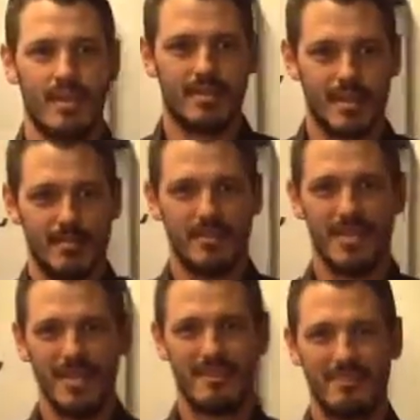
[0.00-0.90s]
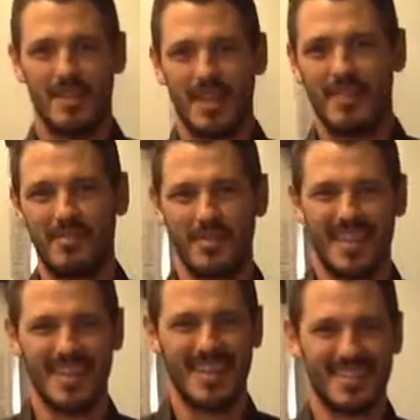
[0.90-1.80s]
Definitely. I'd have to say
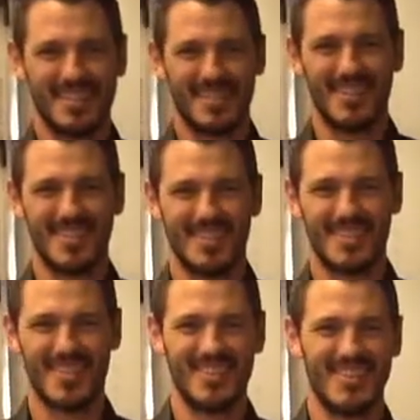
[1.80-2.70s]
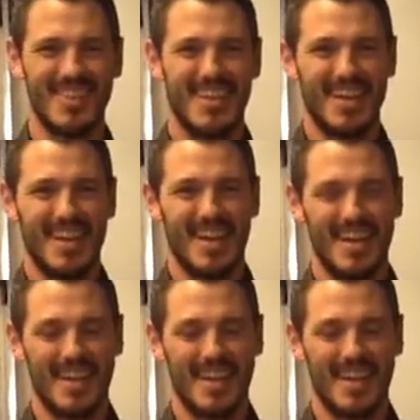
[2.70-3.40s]
that as a cyclist, don't I?